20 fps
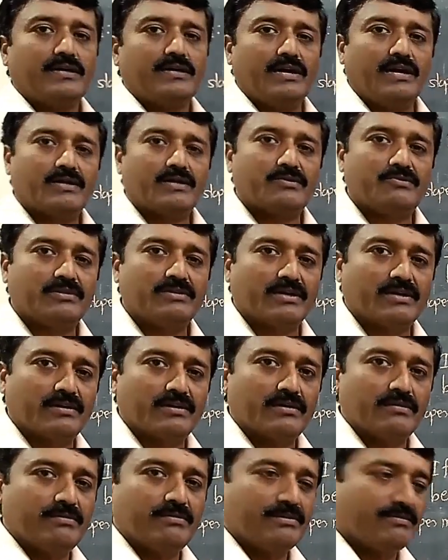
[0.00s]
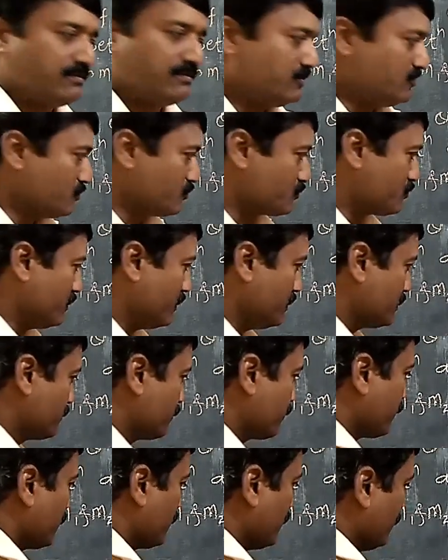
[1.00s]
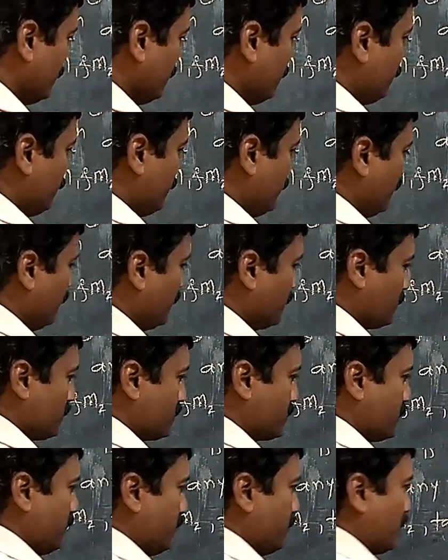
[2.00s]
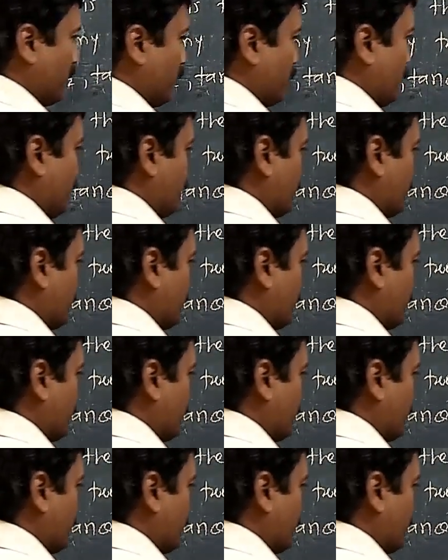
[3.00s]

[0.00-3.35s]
acute angle between those two lines. If at the same time,